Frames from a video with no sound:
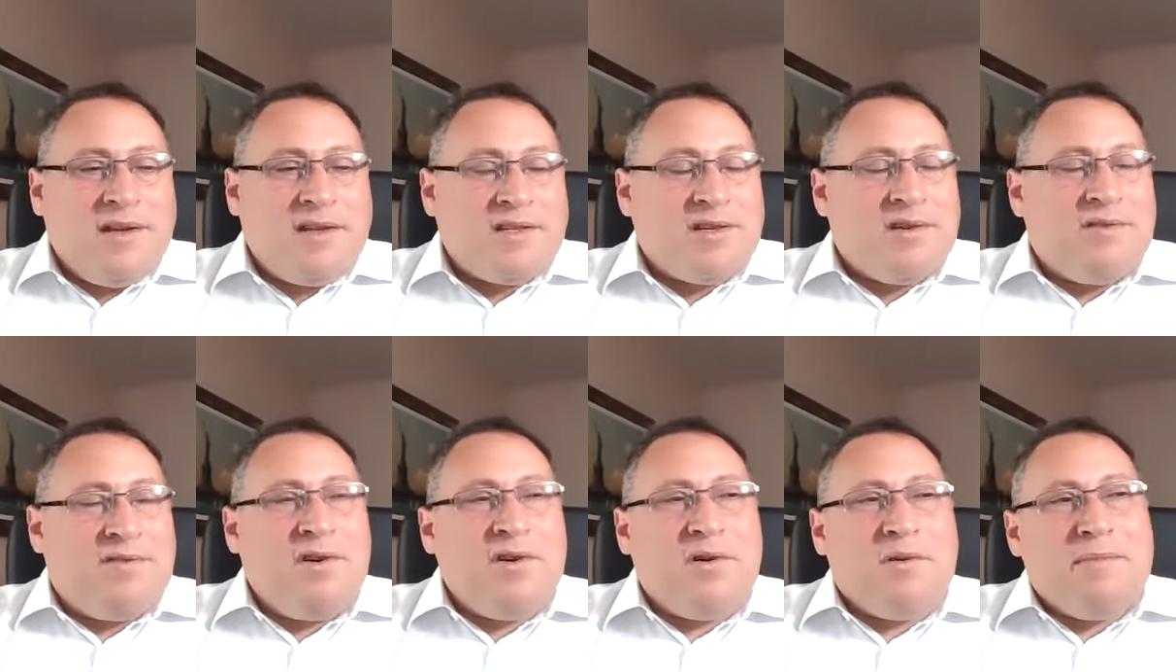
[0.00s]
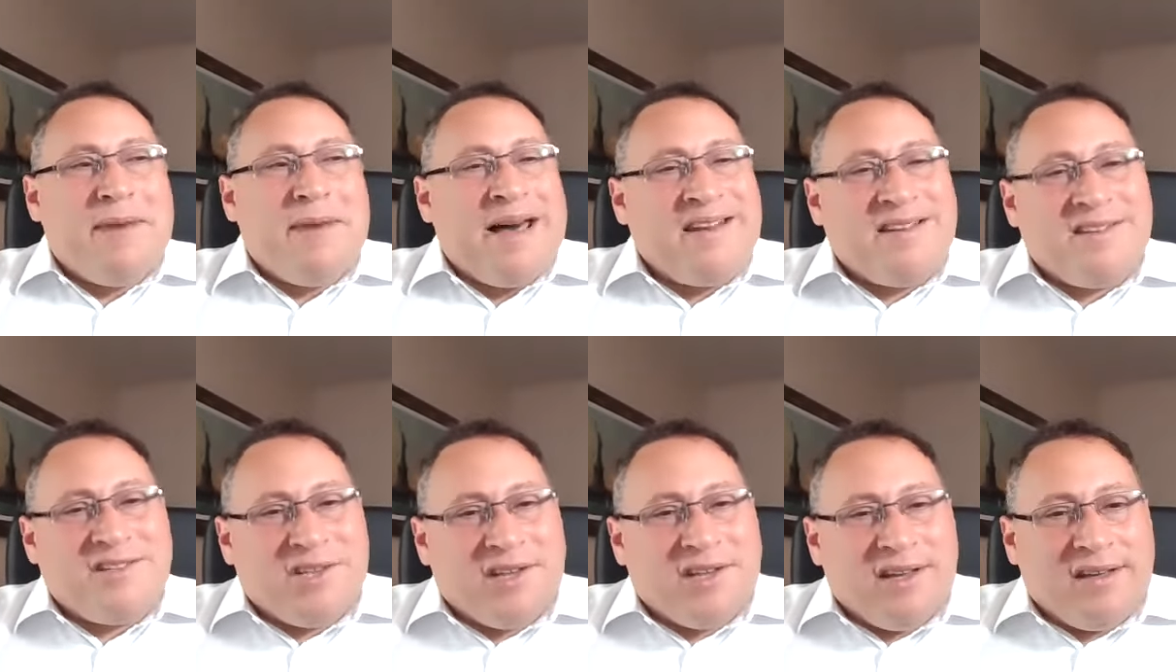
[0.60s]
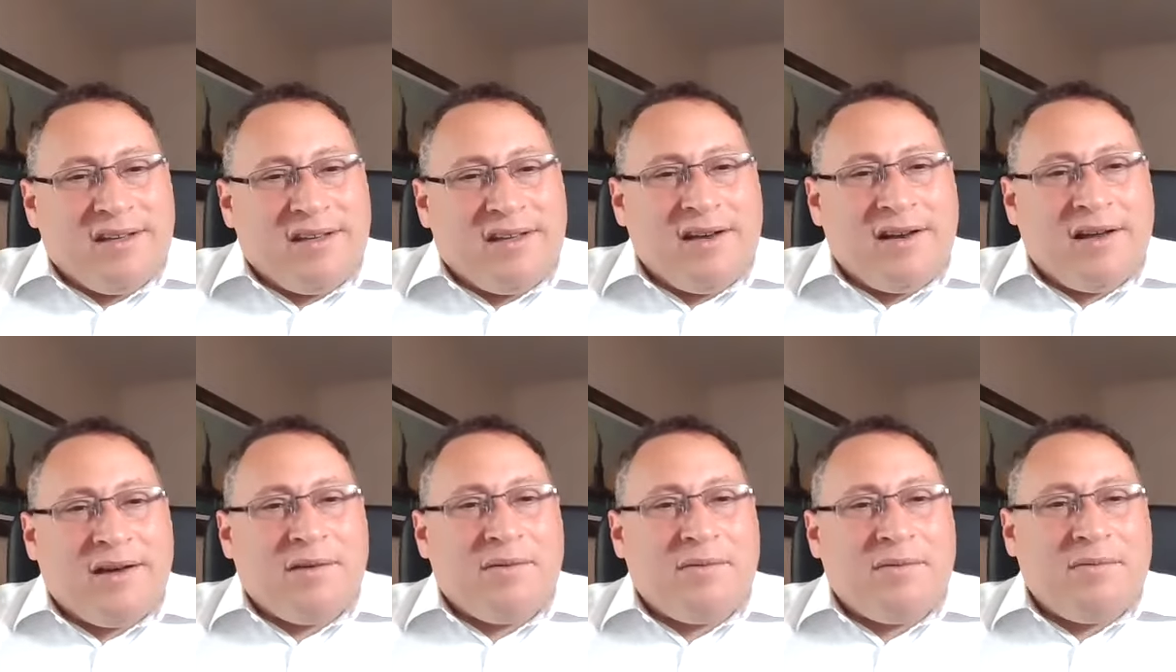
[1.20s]
So if you're managing,
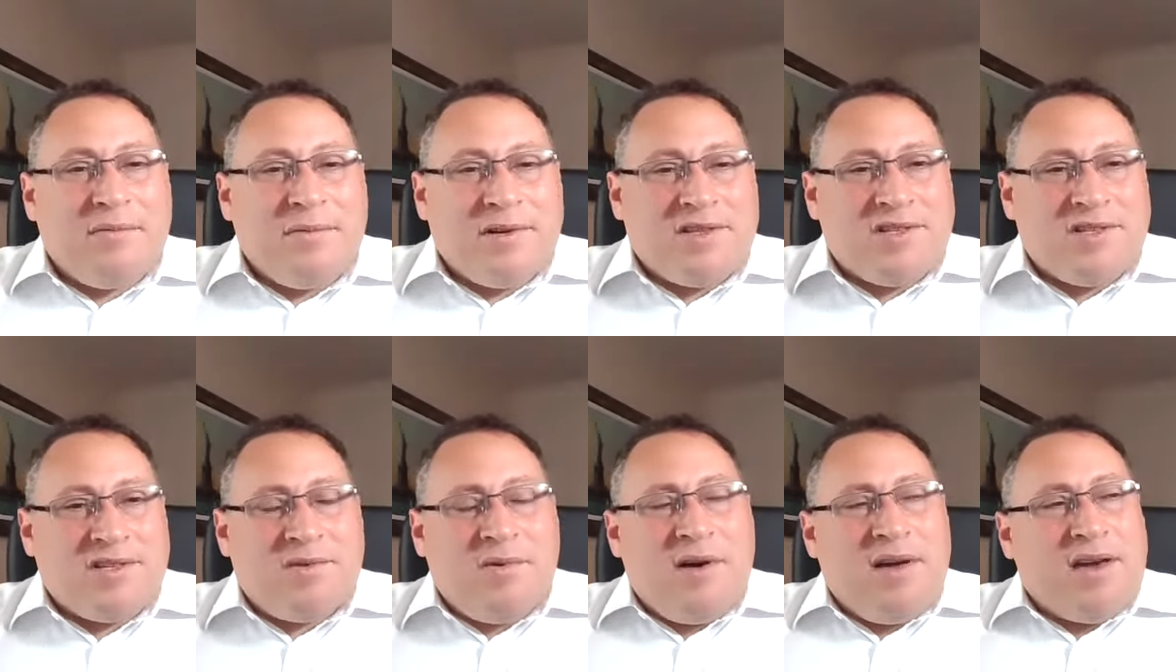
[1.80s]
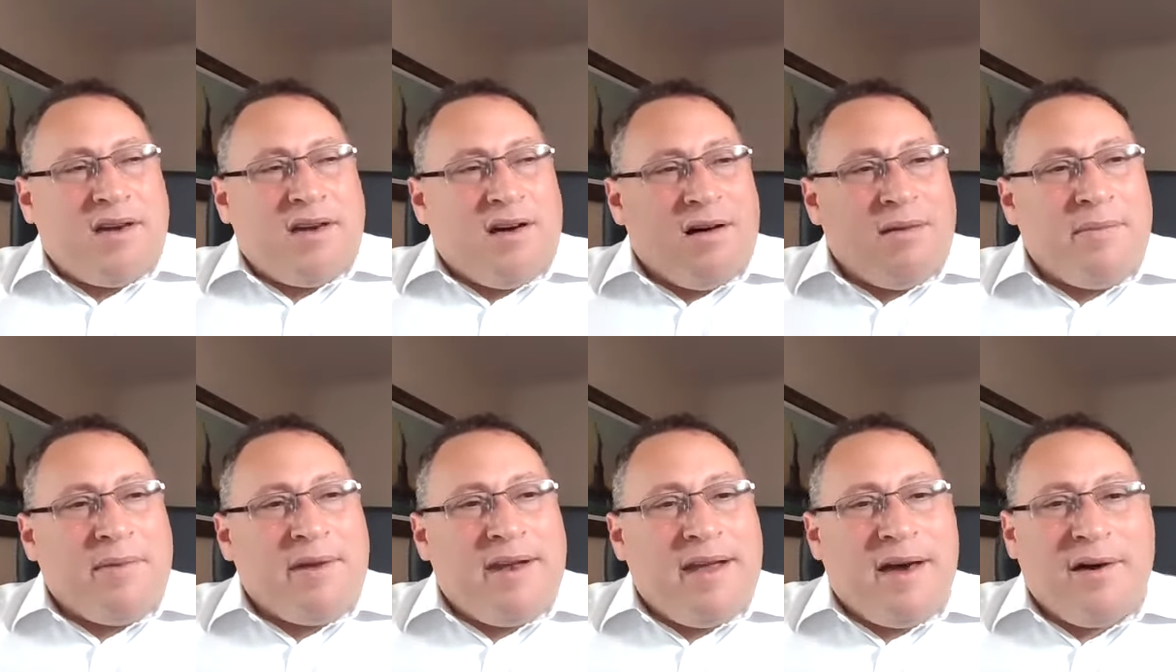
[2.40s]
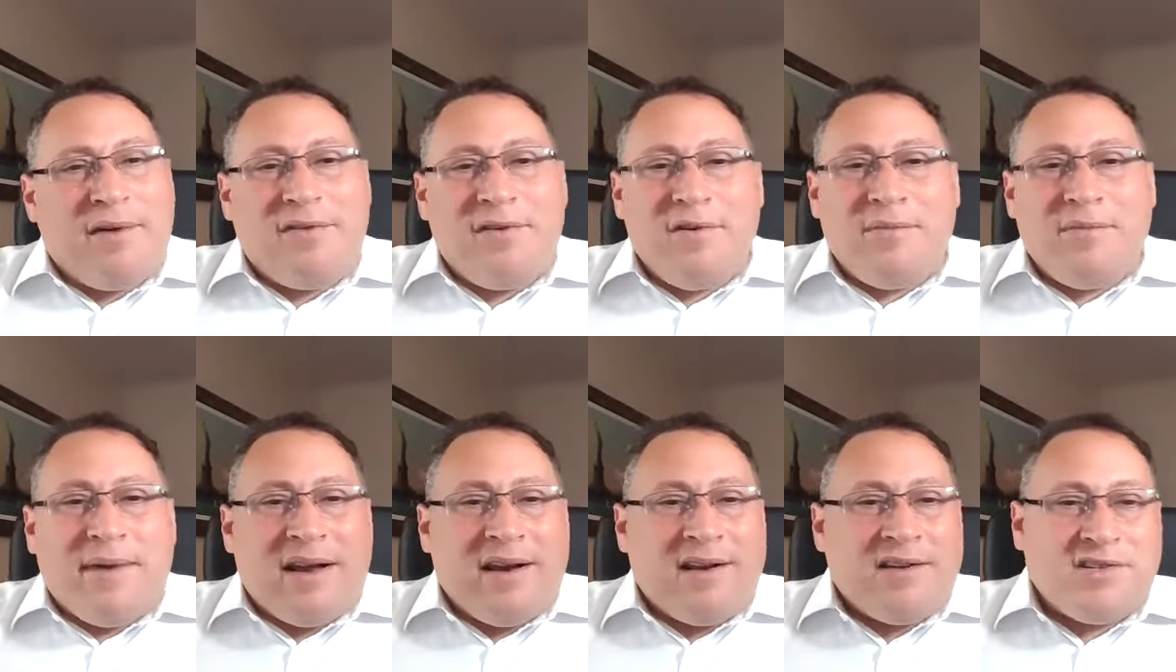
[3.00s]
which is quite common now, if you're
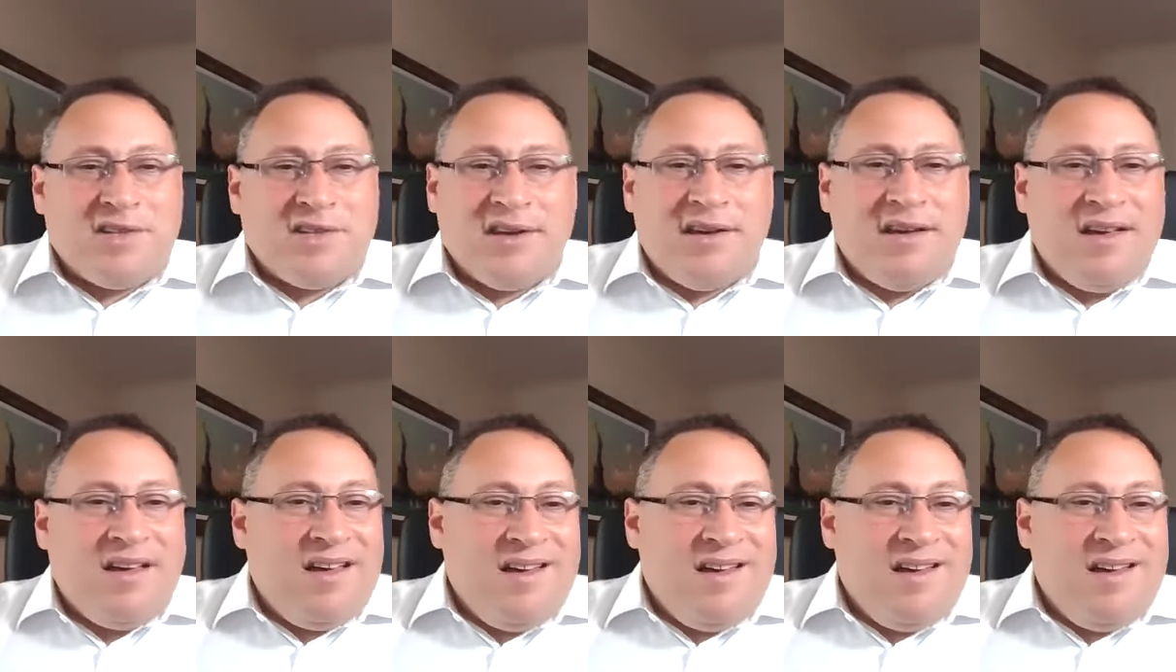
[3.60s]
managing